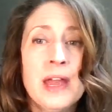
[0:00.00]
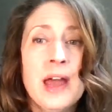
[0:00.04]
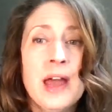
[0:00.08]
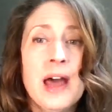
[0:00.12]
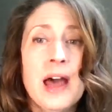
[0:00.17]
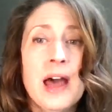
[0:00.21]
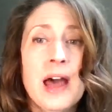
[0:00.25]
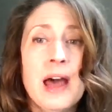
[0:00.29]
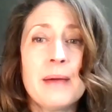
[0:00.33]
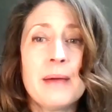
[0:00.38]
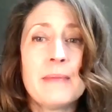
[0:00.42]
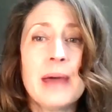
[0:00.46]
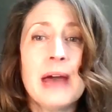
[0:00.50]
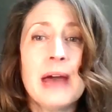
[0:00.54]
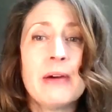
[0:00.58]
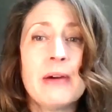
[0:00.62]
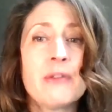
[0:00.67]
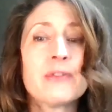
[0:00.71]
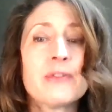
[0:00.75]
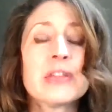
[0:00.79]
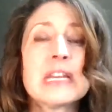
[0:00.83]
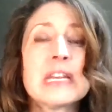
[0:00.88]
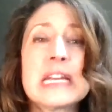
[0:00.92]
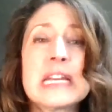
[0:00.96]

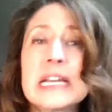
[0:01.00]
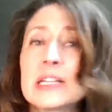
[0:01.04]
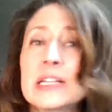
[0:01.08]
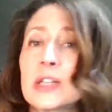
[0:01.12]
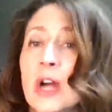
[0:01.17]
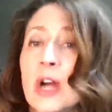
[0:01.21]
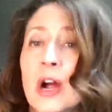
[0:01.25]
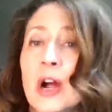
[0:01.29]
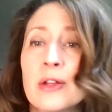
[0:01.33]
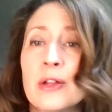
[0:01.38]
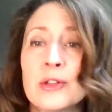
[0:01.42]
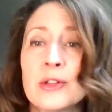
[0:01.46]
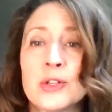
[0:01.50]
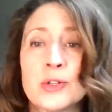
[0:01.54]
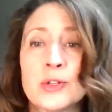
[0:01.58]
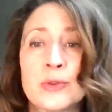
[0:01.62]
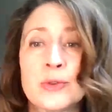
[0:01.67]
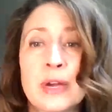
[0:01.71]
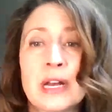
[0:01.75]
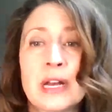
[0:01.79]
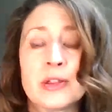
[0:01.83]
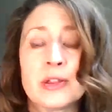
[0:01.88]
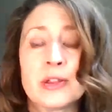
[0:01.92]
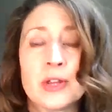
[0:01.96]
However, the knees are the
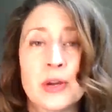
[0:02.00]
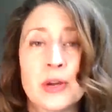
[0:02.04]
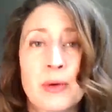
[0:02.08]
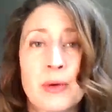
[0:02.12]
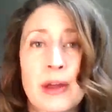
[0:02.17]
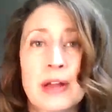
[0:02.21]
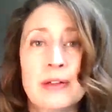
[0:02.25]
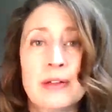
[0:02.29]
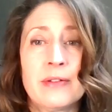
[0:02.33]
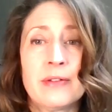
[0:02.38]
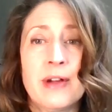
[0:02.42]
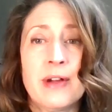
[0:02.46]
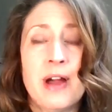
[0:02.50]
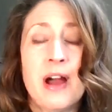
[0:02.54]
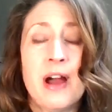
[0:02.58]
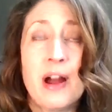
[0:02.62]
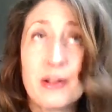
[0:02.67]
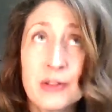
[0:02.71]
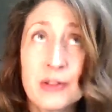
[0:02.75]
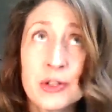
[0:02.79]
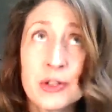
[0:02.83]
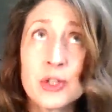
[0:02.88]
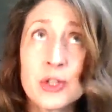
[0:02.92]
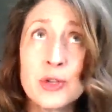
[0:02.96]
joint
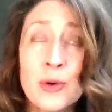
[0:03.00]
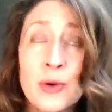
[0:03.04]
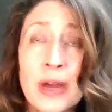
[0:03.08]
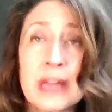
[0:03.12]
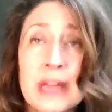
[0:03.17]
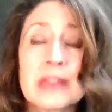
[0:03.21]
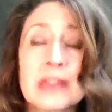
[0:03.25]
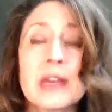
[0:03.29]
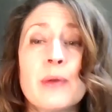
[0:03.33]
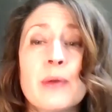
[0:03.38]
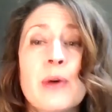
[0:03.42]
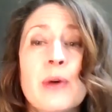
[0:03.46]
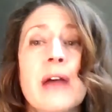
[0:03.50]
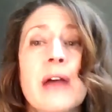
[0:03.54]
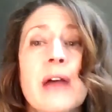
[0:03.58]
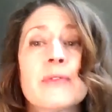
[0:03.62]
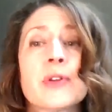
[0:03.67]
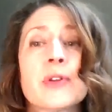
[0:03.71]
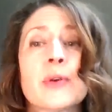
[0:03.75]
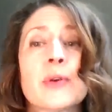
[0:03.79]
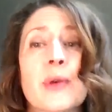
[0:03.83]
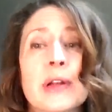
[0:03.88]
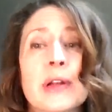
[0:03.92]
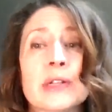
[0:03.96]
that will have
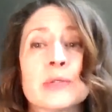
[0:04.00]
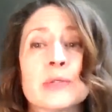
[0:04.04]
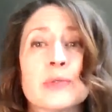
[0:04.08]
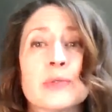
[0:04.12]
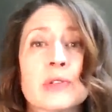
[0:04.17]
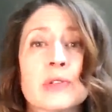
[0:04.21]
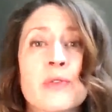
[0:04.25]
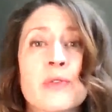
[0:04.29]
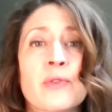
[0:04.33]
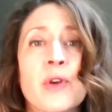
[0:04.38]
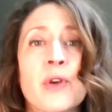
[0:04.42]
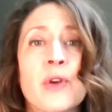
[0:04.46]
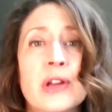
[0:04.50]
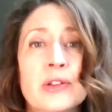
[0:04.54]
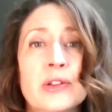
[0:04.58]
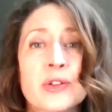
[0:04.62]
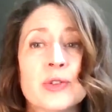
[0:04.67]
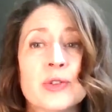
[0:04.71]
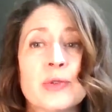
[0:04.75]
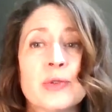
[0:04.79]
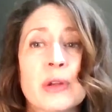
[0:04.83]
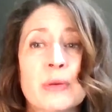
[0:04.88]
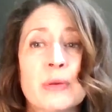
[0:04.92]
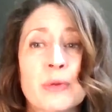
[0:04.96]
the greatest risk for
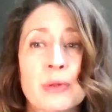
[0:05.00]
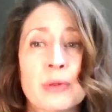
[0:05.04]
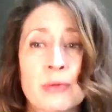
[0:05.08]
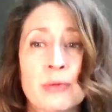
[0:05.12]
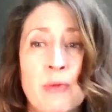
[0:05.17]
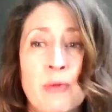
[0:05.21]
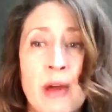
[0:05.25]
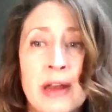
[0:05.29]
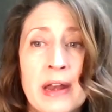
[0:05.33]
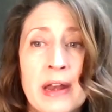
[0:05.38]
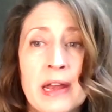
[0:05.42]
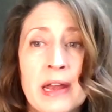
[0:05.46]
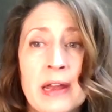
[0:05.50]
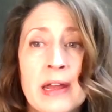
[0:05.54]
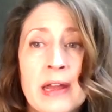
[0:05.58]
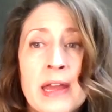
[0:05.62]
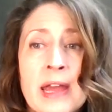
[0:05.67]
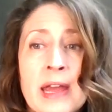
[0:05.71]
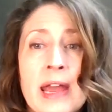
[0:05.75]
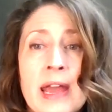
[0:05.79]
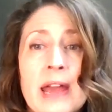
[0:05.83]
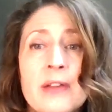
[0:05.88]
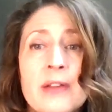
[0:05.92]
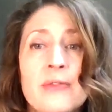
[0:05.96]
injury with running.
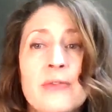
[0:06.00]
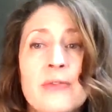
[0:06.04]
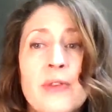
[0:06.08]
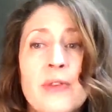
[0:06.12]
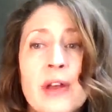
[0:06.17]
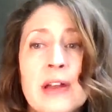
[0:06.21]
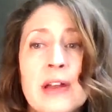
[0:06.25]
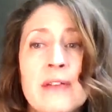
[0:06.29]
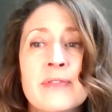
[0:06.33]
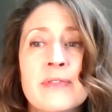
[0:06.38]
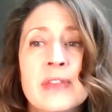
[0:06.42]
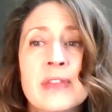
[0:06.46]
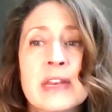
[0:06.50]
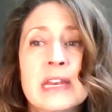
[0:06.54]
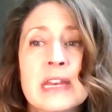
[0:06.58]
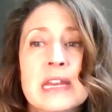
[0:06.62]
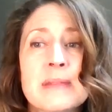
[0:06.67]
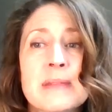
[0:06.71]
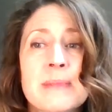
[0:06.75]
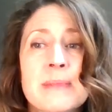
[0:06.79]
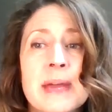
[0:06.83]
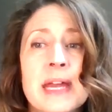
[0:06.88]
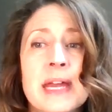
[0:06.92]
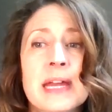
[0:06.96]
And front of the
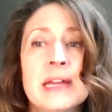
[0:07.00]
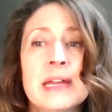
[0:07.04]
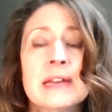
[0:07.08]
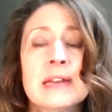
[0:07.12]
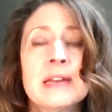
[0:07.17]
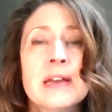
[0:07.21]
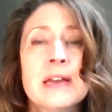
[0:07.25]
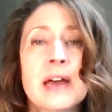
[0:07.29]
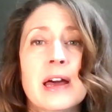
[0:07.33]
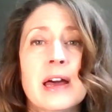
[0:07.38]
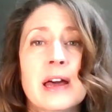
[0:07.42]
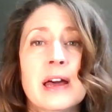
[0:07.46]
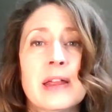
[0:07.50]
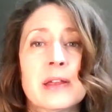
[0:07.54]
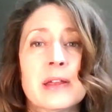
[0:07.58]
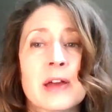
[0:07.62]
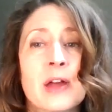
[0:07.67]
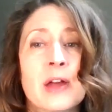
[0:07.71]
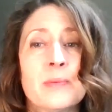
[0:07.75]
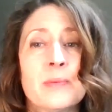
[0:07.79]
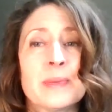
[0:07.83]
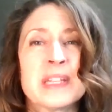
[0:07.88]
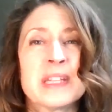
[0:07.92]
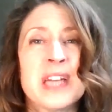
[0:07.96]
knee pain,
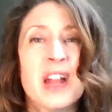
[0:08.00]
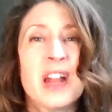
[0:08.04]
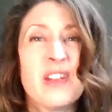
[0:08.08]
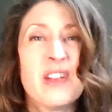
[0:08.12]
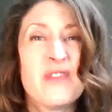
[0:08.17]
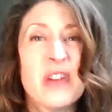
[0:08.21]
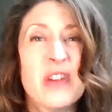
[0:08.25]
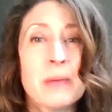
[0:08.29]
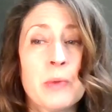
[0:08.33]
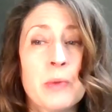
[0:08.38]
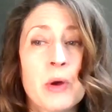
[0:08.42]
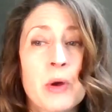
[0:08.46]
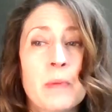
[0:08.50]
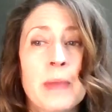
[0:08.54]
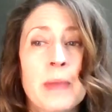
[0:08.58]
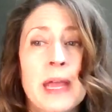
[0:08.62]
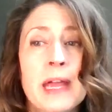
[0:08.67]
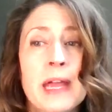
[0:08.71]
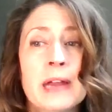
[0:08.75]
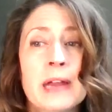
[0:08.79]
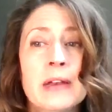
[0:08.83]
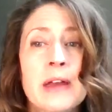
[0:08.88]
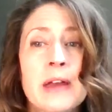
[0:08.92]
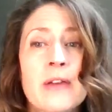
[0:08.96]
called patellofemoral
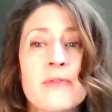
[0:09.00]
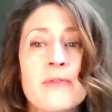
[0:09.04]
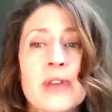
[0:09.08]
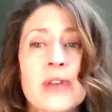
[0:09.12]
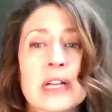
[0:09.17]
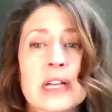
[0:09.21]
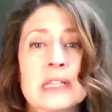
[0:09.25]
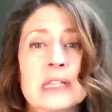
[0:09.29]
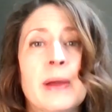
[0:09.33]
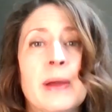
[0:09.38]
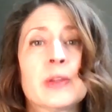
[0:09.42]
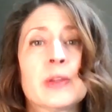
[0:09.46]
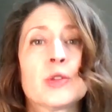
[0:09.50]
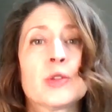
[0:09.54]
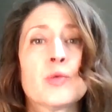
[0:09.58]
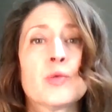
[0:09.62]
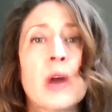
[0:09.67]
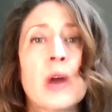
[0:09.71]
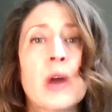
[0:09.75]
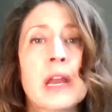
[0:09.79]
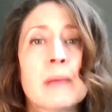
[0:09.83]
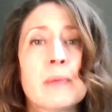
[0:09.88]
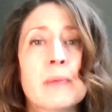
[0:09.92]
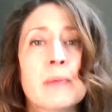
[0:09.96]
pain, affects about
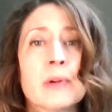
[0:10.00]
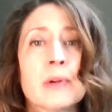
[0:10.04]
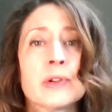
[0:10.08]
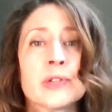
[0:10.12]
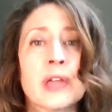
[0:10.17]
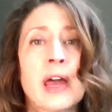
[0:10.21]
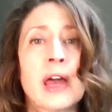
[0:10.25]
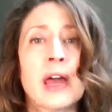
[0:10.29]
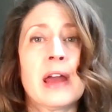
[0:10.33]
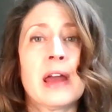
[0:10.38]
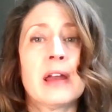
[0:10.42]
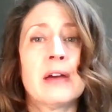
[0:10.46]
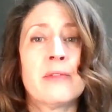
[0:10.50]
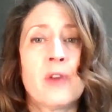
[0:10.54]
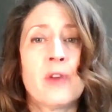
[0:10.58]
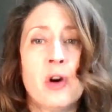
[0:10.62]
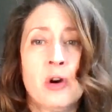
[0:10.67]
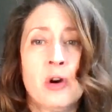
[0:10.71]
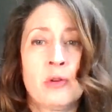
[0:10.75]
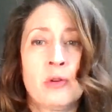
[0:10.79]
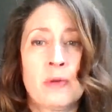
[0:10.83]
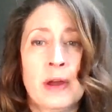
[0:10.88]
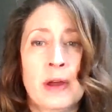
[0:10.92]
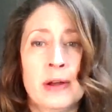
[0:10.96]
20% of
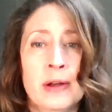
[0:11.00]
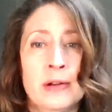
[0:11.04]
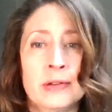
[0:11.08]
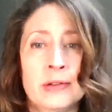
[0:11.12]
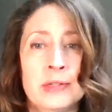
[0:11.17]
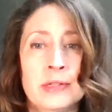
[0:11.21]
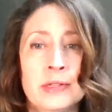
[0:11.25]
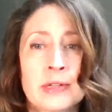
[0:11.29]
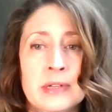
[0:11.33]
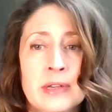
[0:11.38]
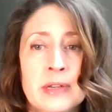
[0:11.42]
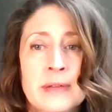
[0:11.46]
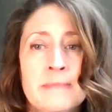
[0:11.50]
all runners.